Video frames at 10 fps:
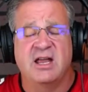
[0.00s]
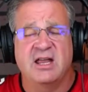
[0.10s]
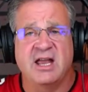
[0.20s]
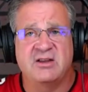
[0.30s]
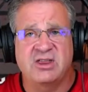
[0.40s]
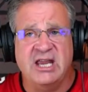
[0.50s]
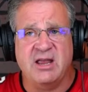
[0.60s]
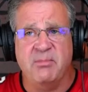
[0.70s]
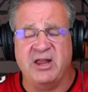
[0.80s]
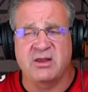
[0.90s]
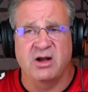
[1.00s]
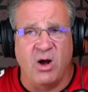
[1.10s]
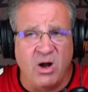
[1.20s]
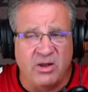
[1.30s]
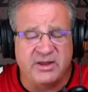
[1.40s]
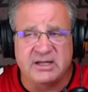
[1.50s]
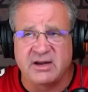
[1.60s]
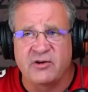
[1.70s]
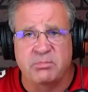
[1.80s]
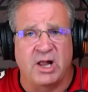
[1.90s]
and you think about all the
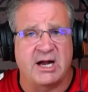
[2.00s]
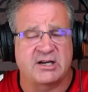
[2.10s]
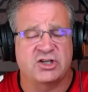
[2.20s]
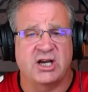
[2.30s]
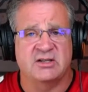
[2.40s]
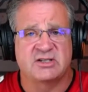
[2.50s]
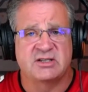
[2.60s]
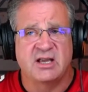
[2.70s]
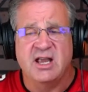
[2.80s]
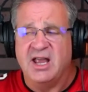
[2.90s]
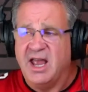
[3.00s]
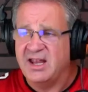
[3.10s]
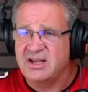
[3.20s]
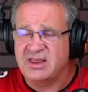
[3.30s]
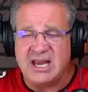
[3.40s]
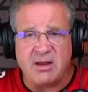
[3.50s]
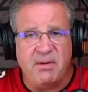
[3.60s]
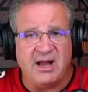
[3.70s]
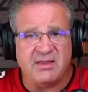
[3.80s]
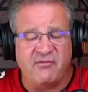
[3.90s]
different blockchains, and you think
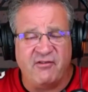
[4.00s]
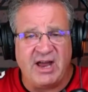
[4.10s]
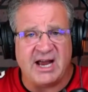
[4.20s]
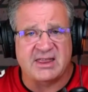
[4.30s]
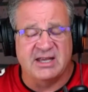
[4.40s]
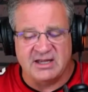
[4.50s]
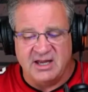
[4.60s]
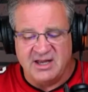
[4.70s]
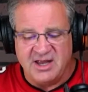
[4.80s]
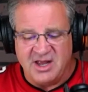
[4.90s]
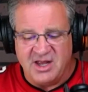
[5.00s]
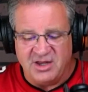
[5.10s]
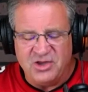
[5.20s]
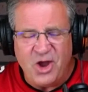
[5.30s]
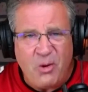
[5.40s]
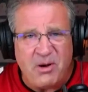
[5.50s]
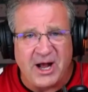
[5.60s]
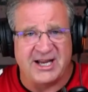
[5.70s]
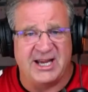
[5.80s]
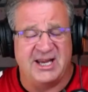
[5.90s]
about the fact that
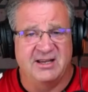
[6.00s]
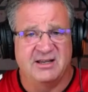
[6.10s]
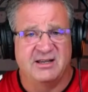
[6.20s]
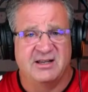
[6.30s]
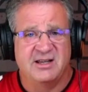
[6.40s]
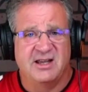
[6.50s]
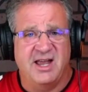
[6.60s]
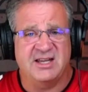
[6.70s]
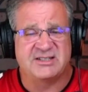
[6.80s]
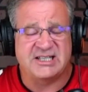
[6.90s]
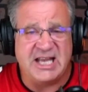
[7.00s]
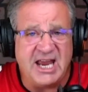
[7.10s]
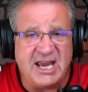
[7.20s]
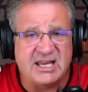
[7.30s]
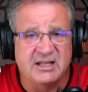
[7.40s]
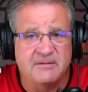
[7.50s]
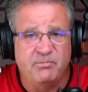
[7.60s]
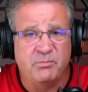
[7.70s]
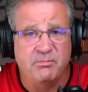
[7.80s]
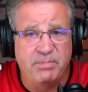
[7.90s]
nobody has
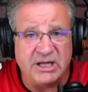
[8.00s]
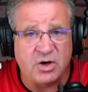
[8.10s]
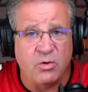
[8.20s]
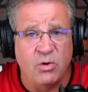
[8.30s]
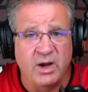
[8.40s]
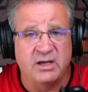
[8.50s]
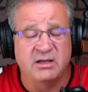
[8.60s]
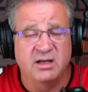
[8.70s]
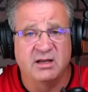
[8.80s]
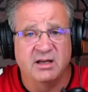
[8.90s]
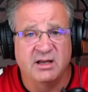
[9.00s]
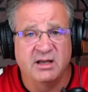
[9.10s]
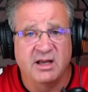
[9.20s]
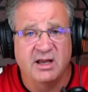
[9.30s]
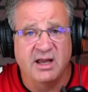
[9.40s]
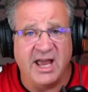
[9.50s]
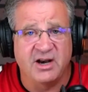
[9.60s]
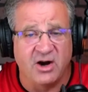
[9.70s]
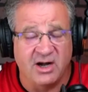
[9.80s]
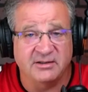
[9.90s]
taken Bitcoin head
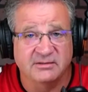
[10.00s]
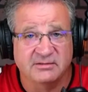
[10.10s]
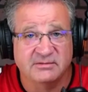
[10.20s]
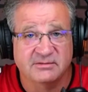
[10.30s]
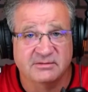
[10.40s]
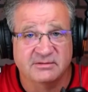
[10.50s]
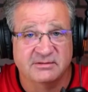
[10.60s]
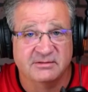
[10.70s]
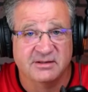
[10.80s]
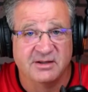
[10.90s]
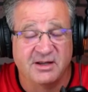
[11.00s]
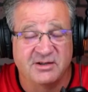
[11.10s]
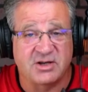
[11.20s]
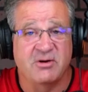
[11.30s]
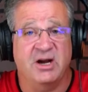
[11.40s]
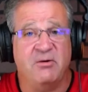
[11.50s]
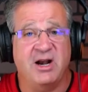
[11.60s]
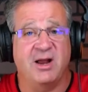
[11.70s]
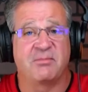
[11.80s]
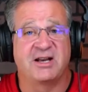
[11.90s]
on. So here's what
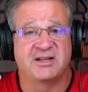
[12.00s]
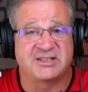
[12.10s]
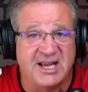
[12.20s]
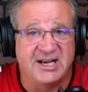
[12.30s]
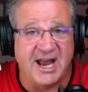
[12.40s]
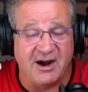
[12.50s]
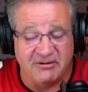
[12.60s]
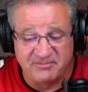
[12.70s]
I'm going to say now.